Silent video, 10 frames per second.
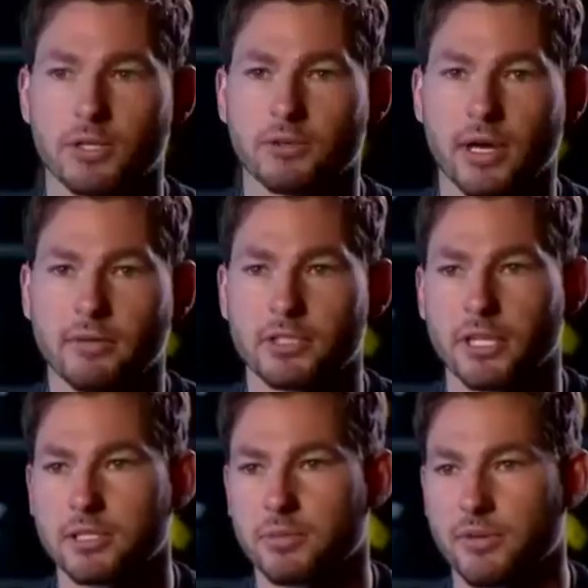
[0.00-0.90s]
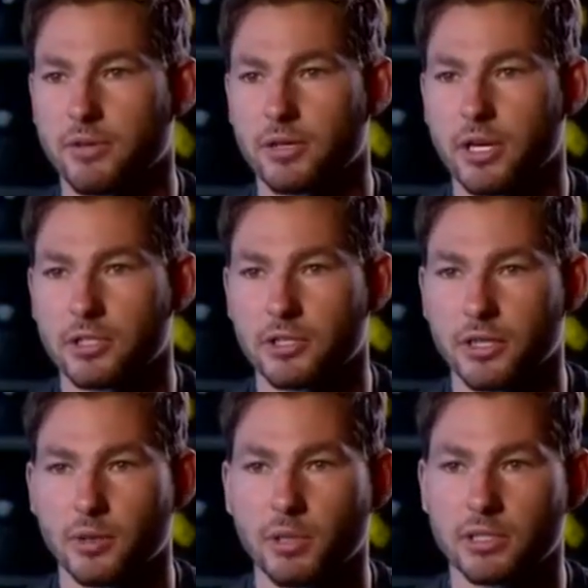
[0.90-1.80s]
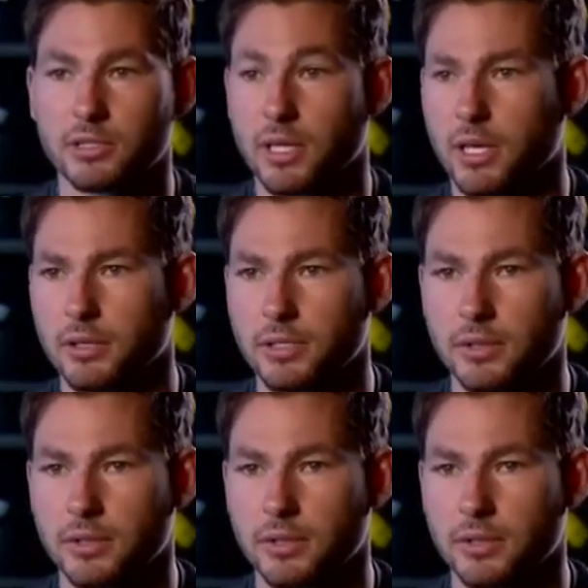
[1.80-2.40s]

where you would have a chance to play for your country on the big stage,